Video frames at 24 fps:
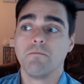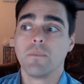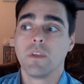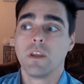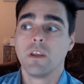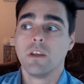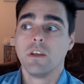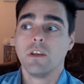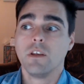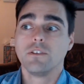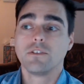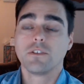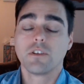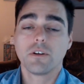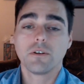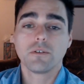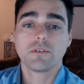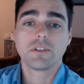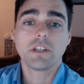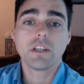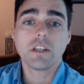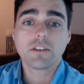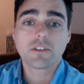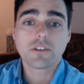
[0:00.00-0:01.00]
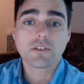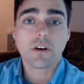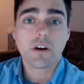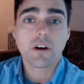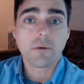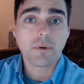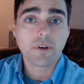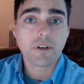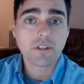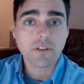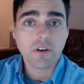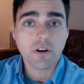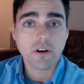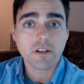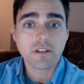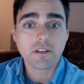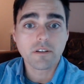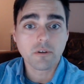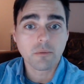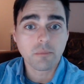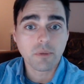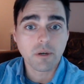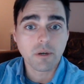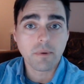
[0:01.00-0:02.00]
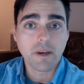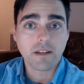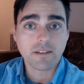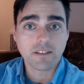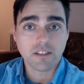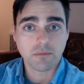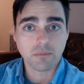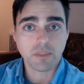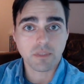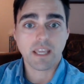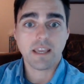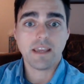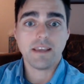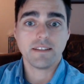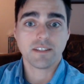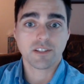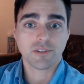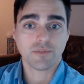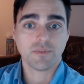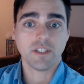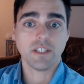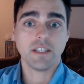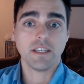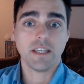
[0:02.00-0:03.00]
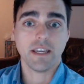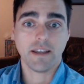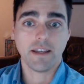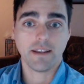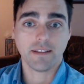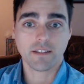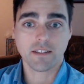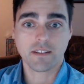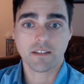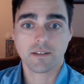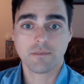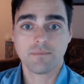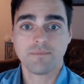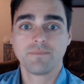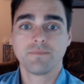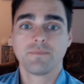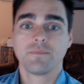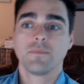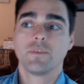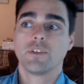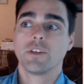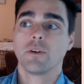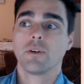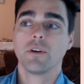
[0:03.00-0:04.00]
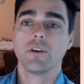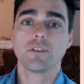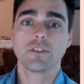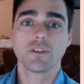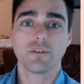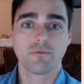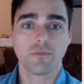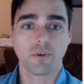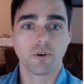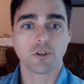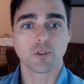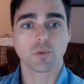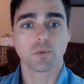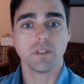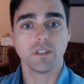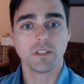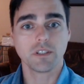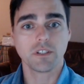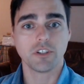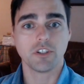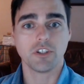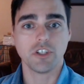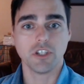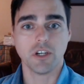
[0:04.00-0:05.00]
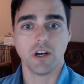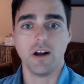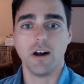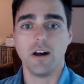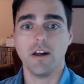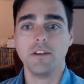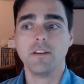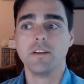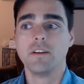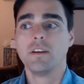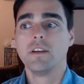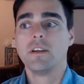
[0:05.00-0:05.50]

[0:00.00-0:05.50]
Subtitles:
So to get started, we're going to talk a little bit about some case vignettes. So here's the first one. This is John.